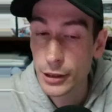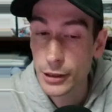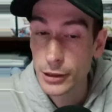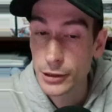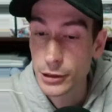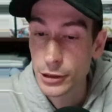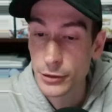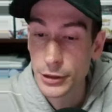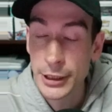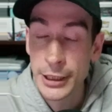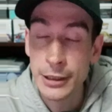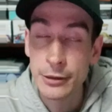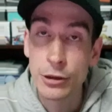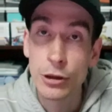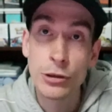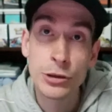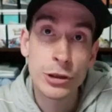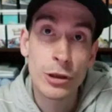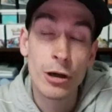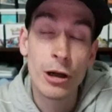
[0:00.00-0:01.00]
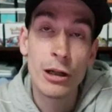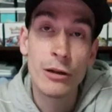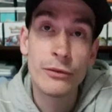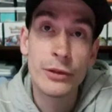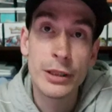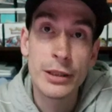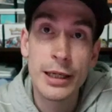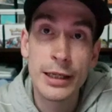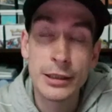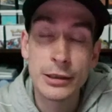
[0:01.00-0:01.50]
So yeah, those are all of
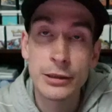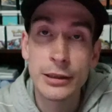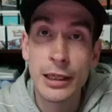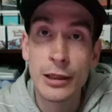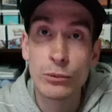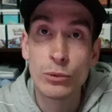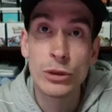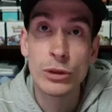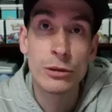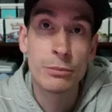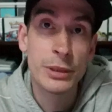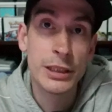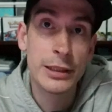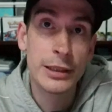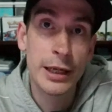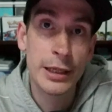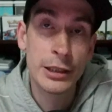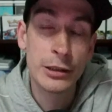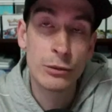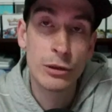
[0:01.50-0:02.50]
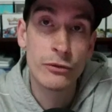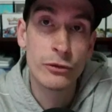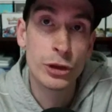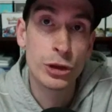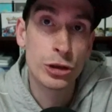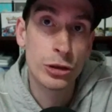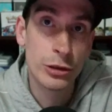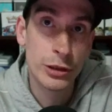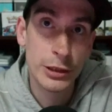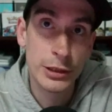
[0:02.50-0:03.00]
the decks that we'll be getting with
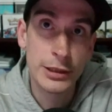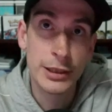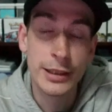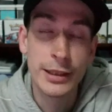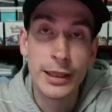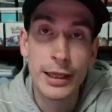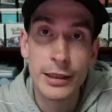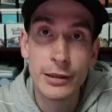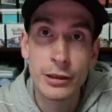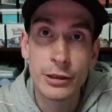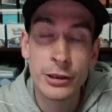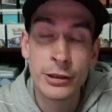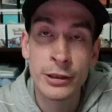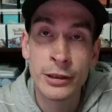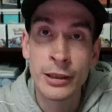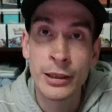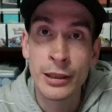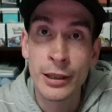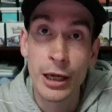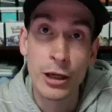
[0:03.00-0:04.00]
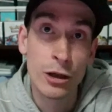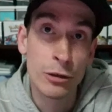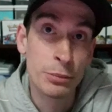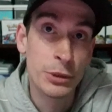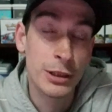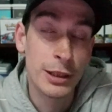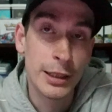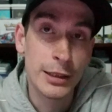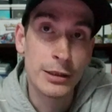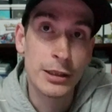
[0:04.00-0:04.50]
Journey Together. I hope
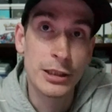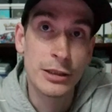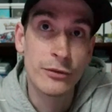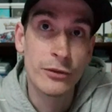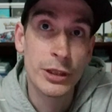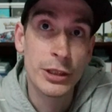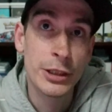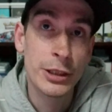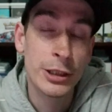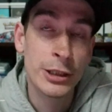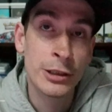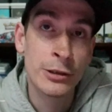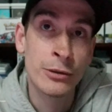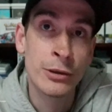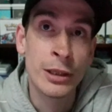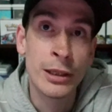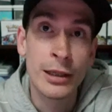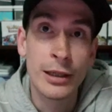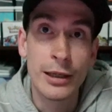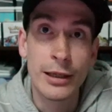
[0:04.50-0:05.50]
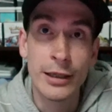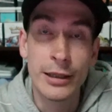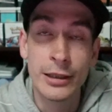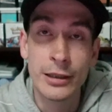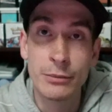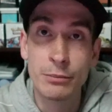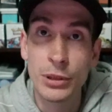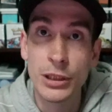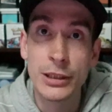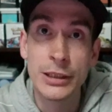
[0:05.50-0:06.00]
you liked this video,
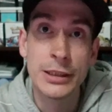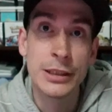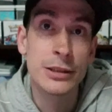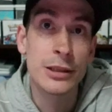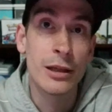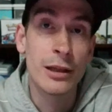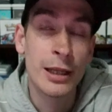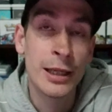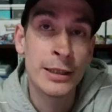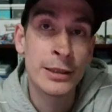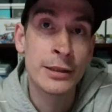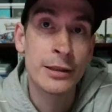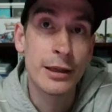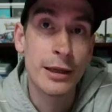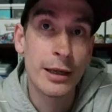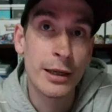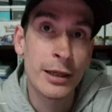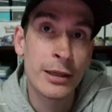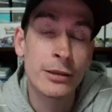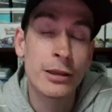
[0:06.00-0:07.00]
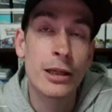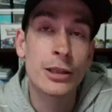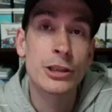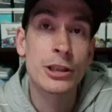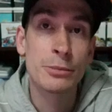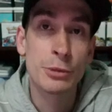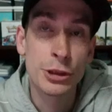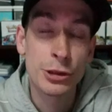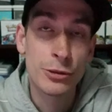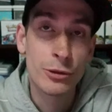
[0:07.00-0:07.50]
and please like and
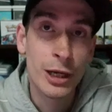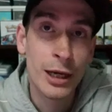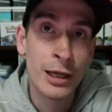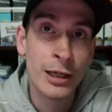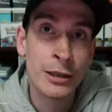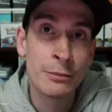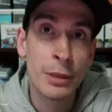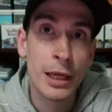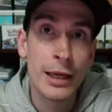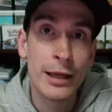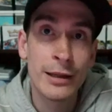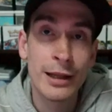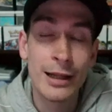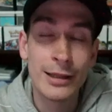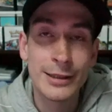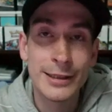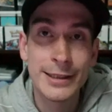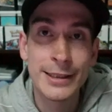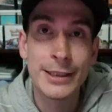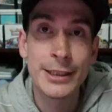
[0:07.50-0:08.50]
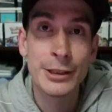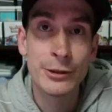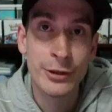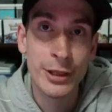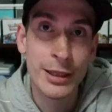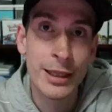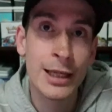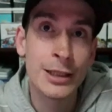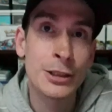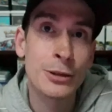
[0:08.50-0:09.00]
subscribe, and I'll see you in
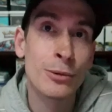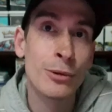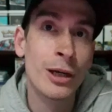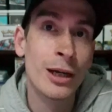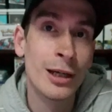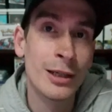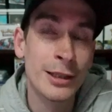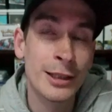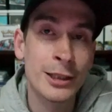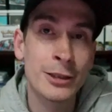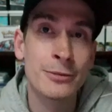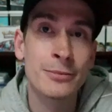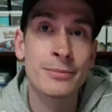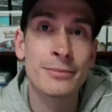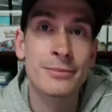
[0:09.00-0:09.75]
the next one.